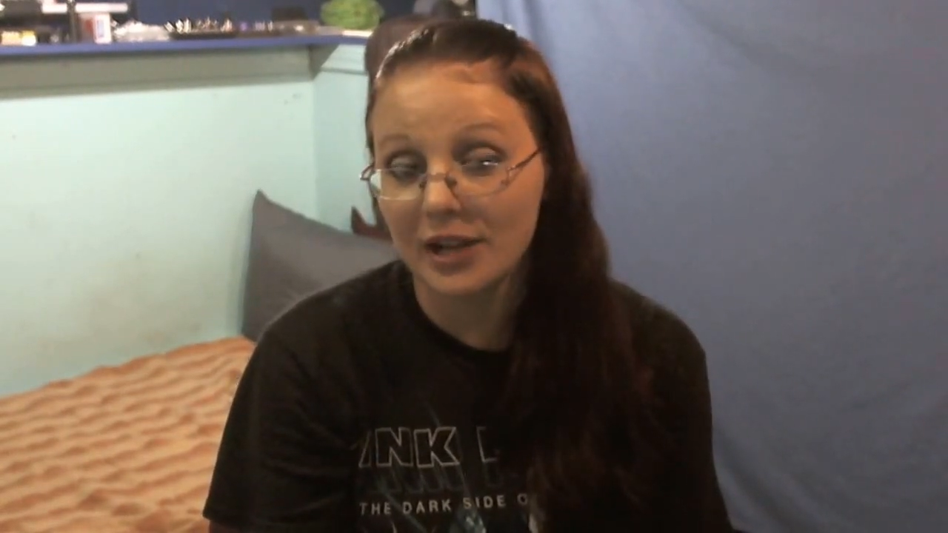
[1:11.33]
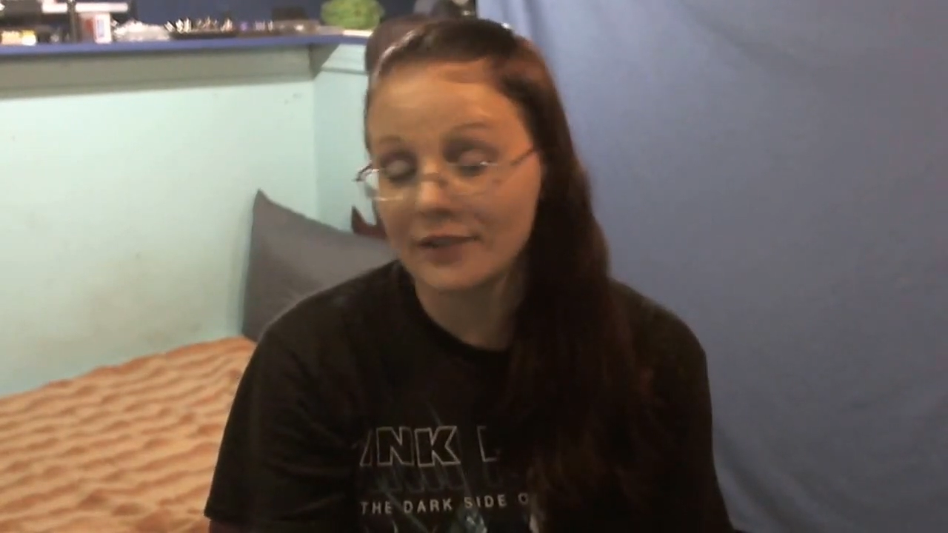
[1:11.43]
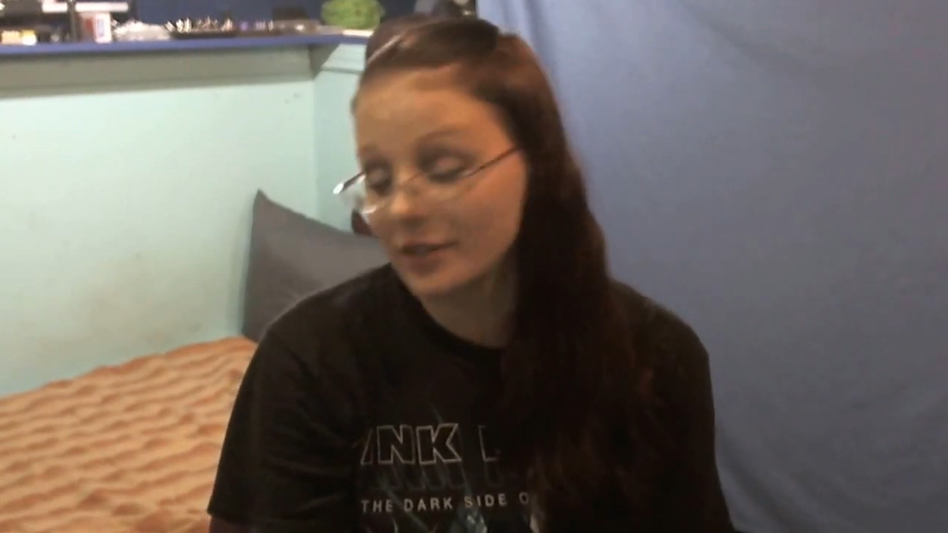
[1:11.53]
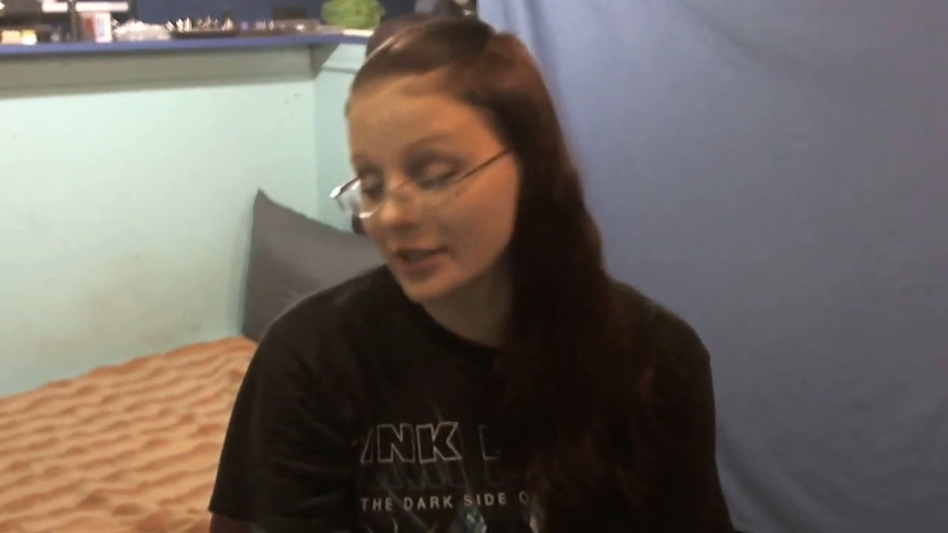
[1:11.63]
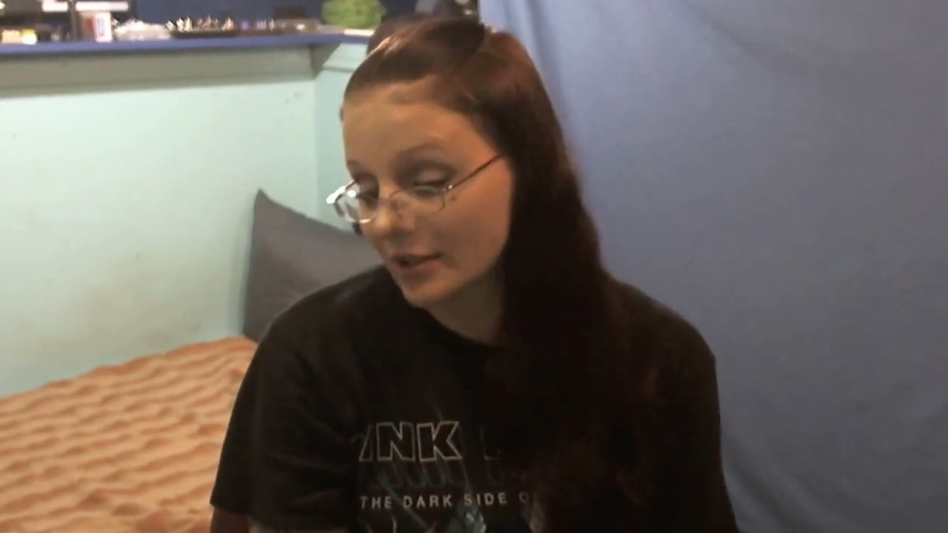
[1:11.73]

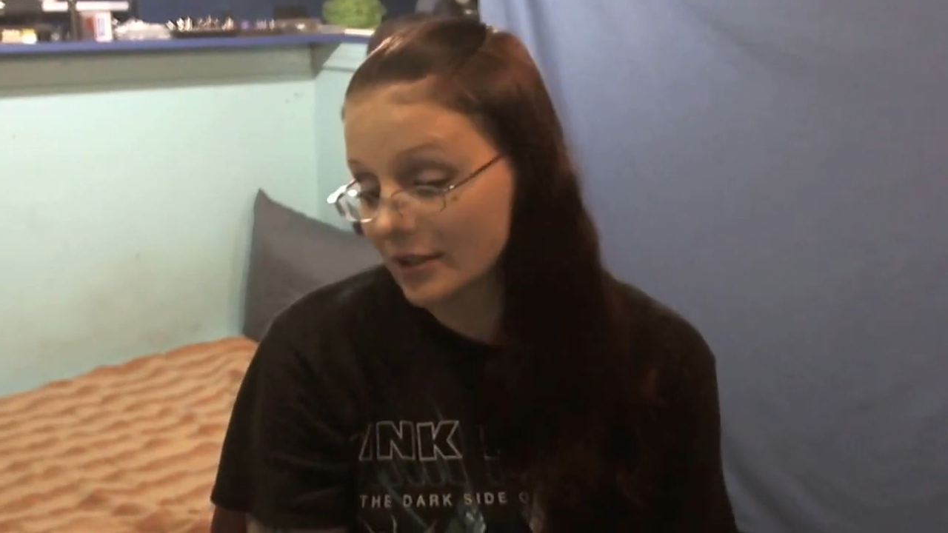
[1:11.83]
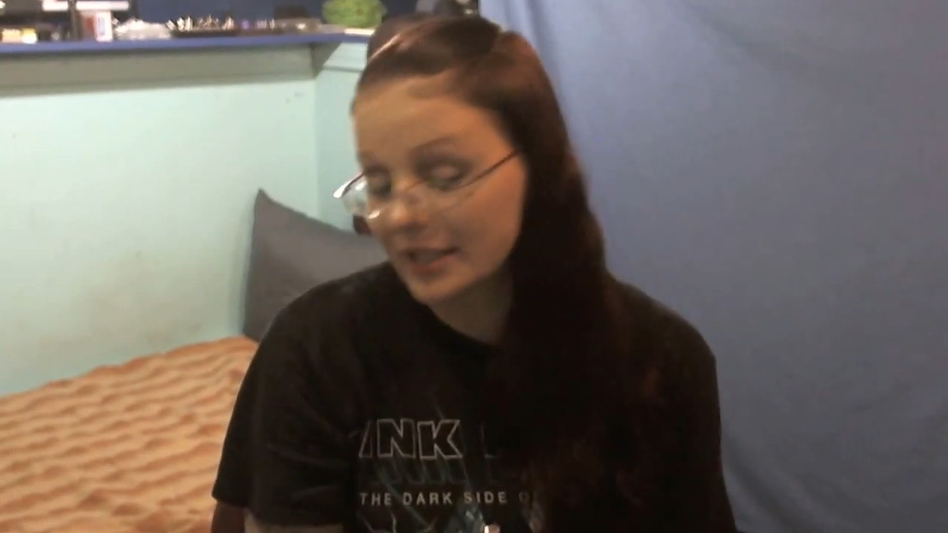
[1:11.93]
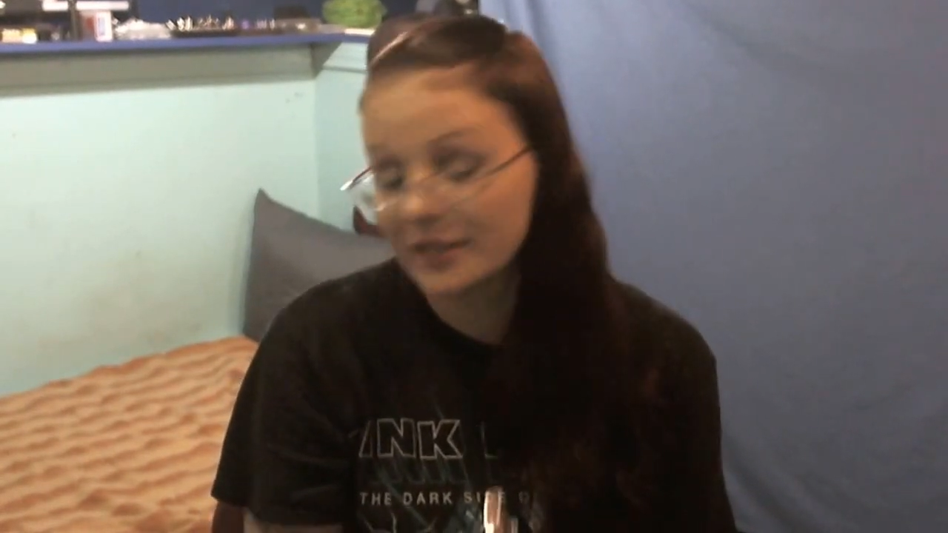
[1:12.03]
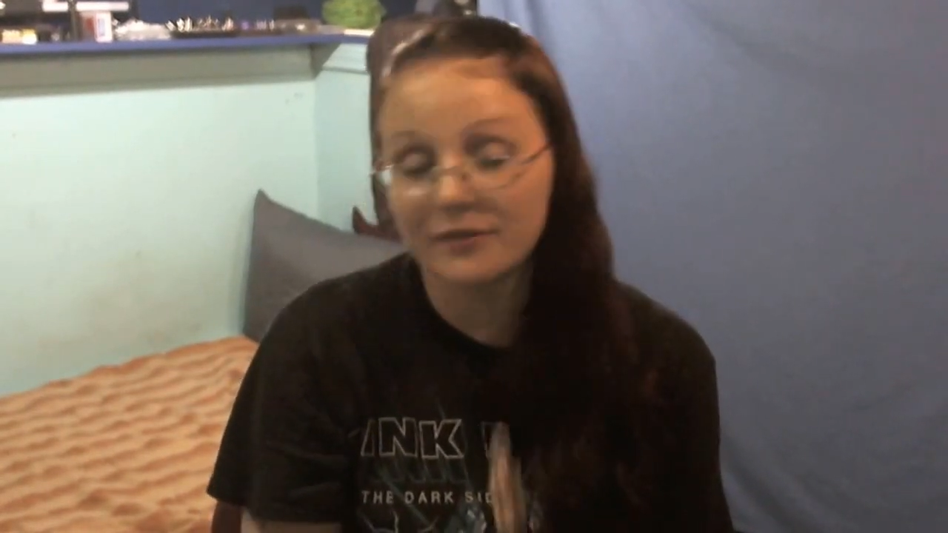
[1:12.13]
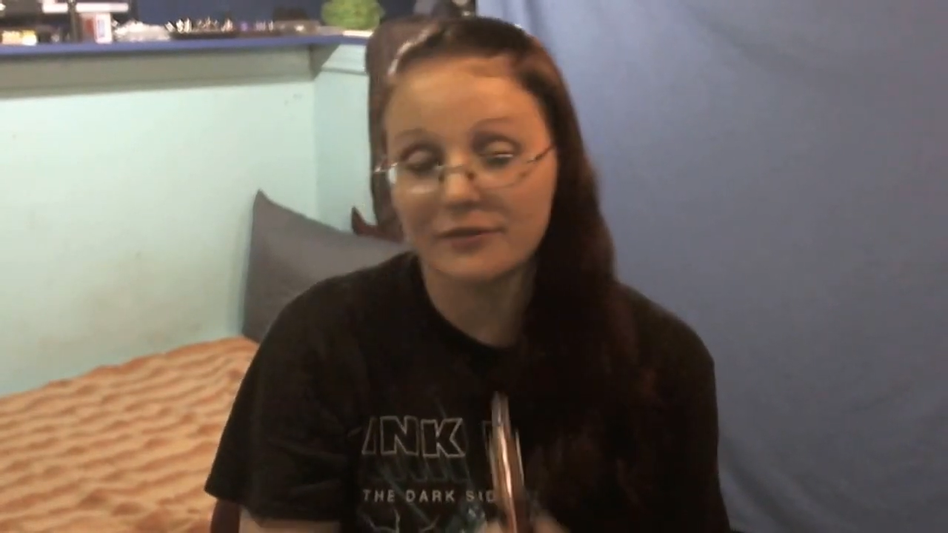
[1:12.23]
I've
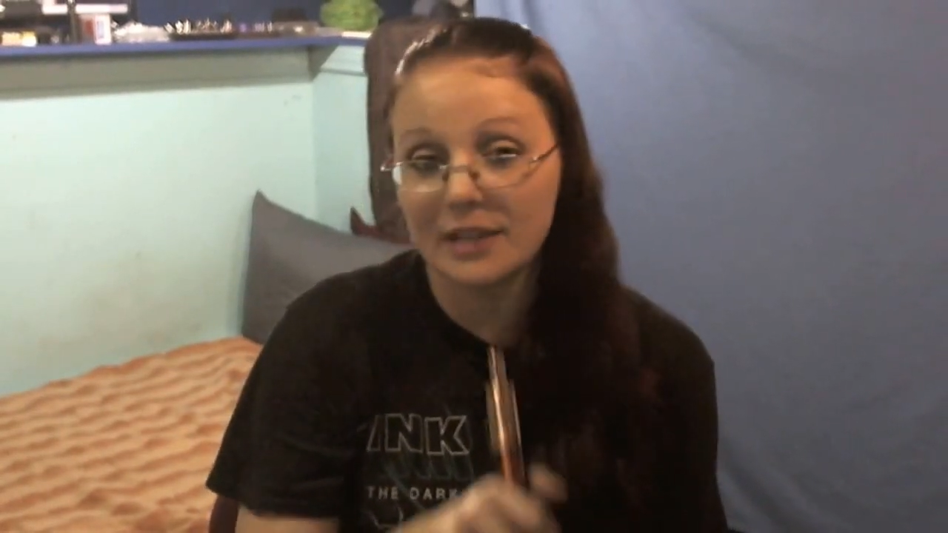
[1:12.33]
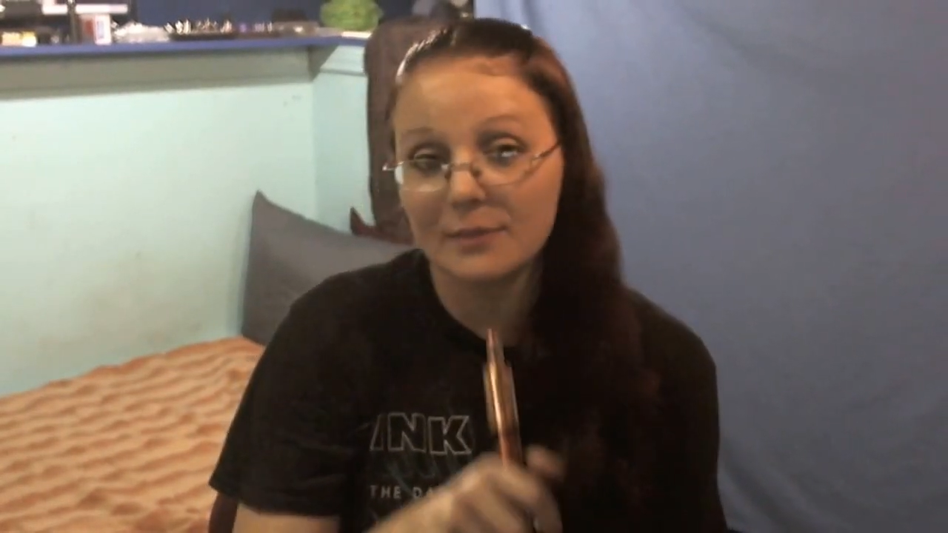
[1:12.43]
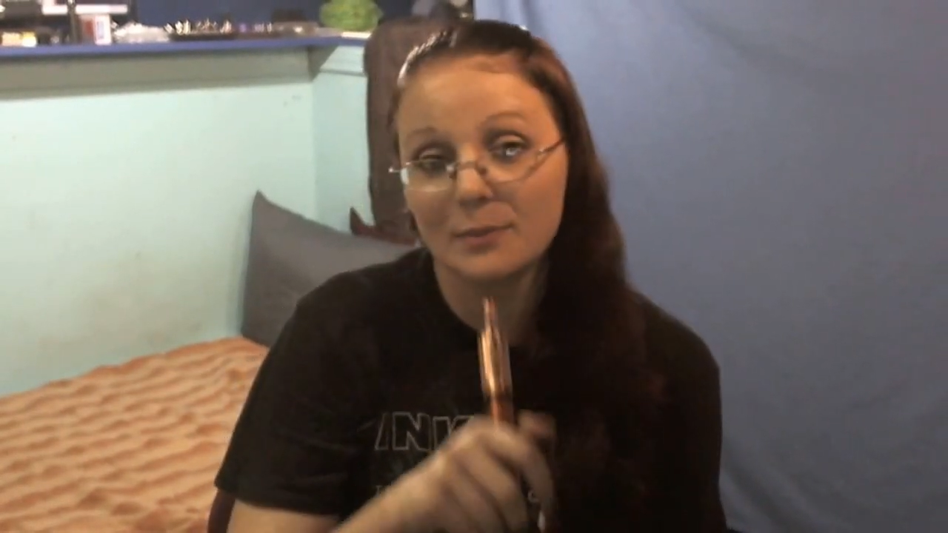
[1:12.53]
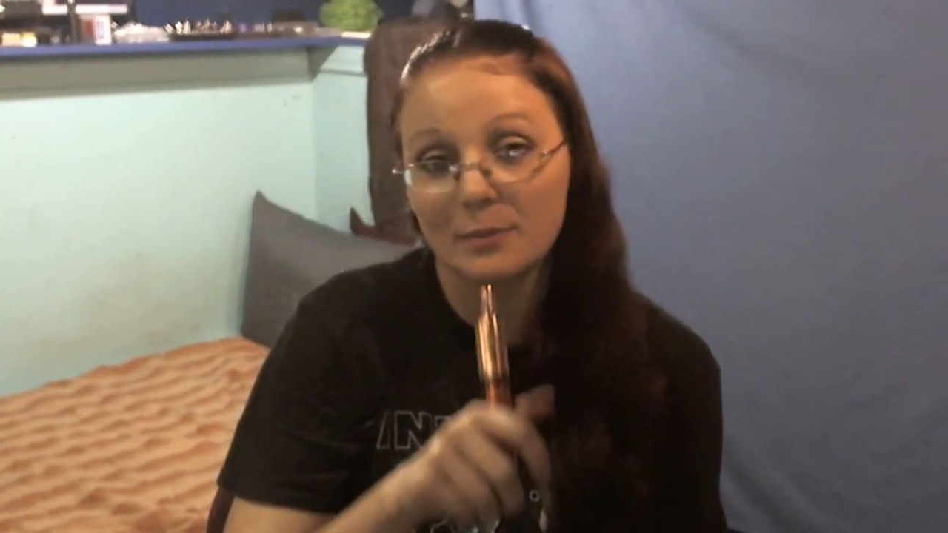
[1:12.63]
literally vaped